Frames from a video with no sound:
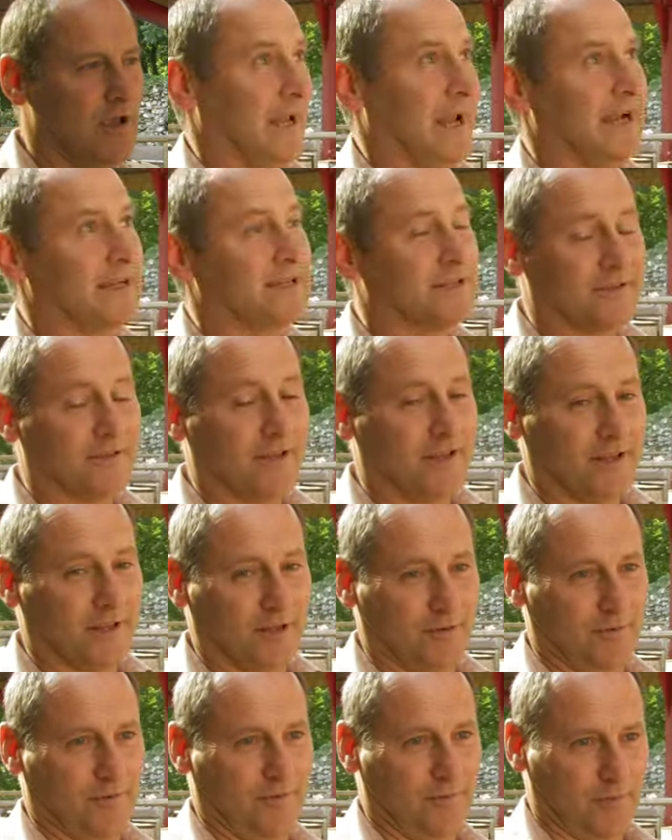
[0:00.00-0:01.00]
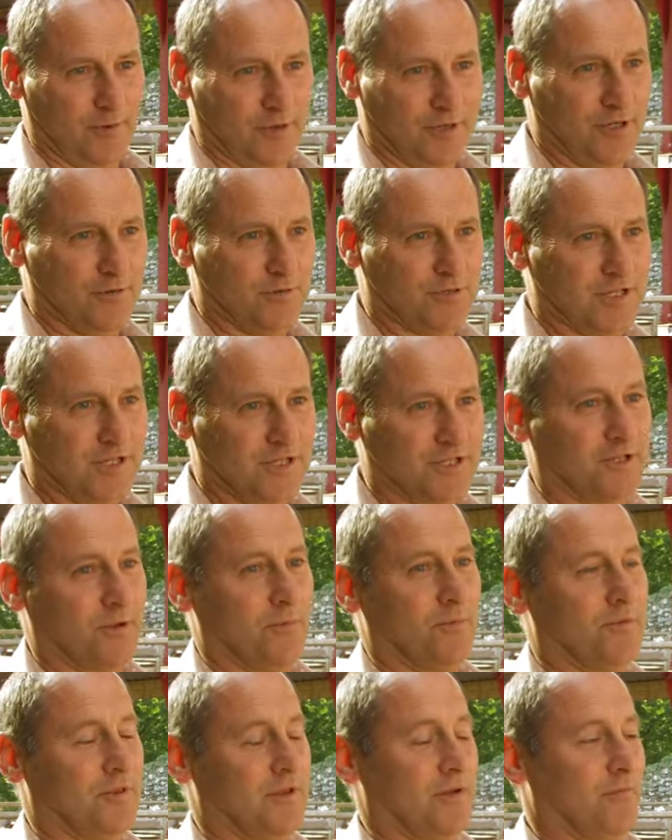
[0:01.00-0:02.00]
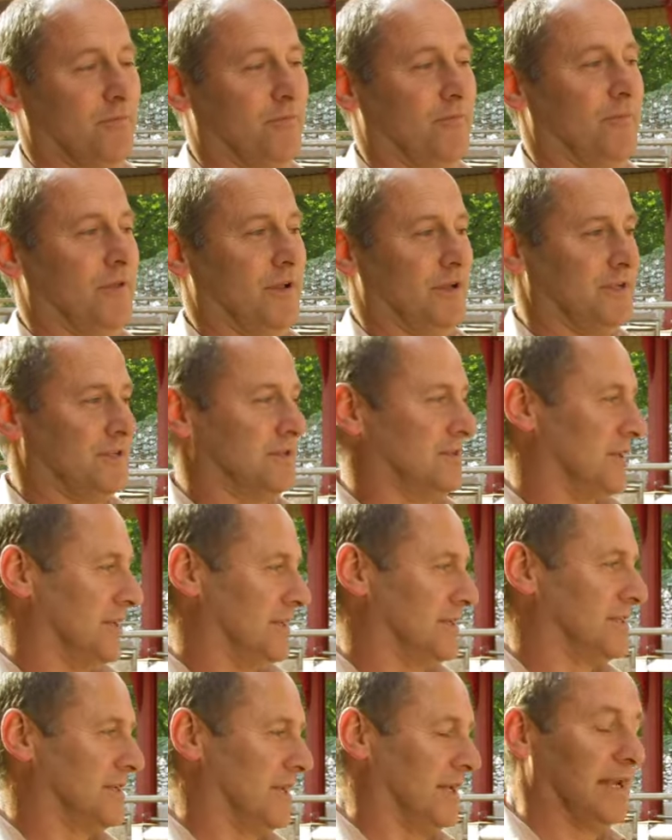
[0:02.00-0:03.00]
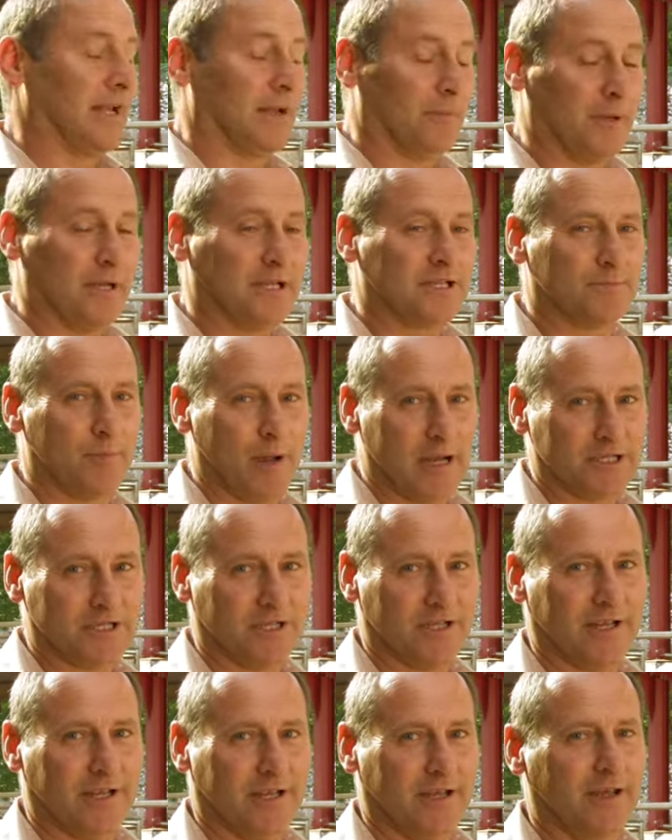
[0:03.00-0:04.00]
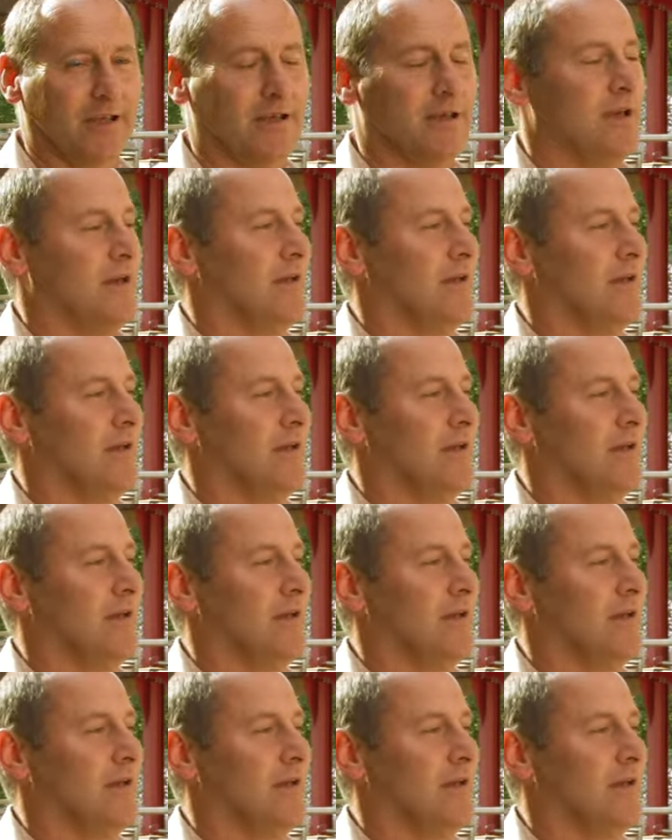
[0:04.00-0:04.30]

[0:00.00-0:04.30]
I like to think that we're producing something that's a little bit special here.